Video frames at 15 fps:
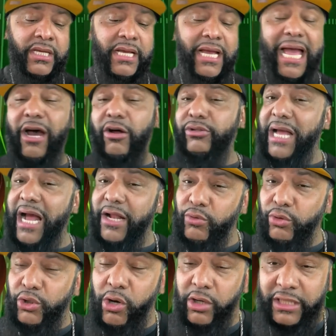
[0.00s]

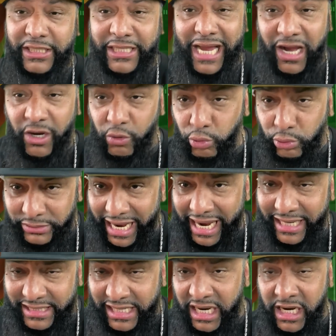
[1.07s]
al.newyork at
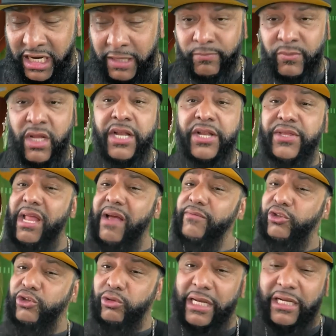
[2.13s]
yahoo.com. Never
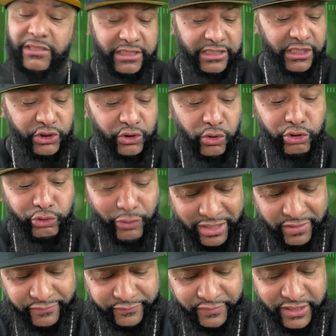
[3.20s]
too late to get your
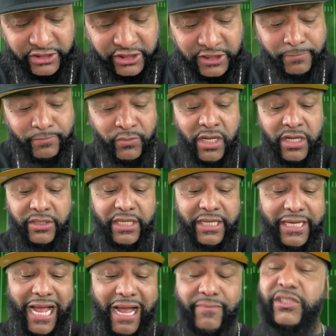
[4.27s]
credit fixed. Need
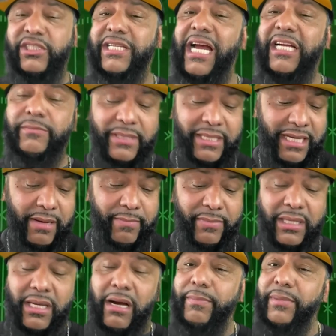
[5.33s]
advertisement, hit
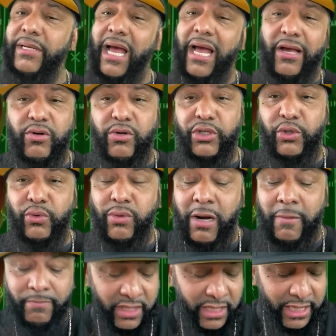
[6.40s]
me up and I'll hook you
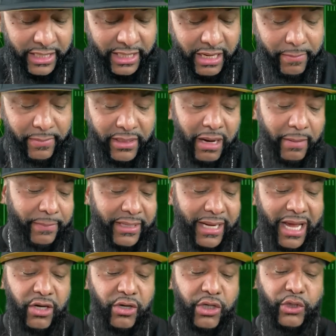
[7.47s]
up. Hit me up and
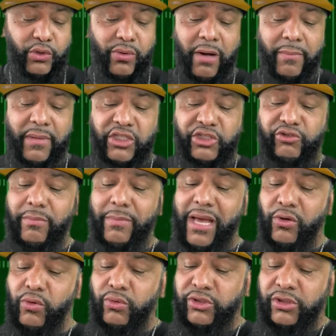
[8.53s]
I'll hook you up.
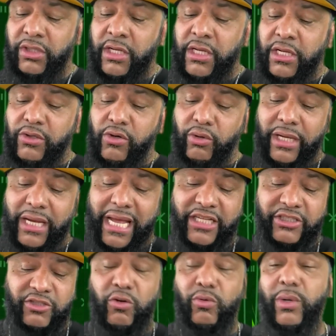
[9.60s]
Instrumentals, Go to
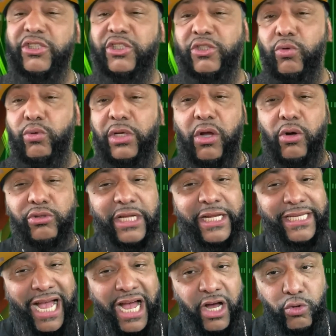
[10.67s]
sosstudios at
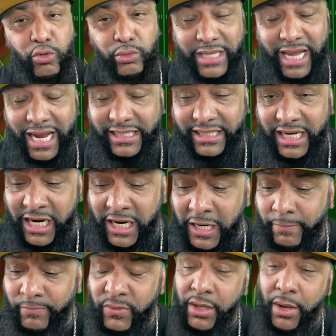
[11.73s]
yahoo.com,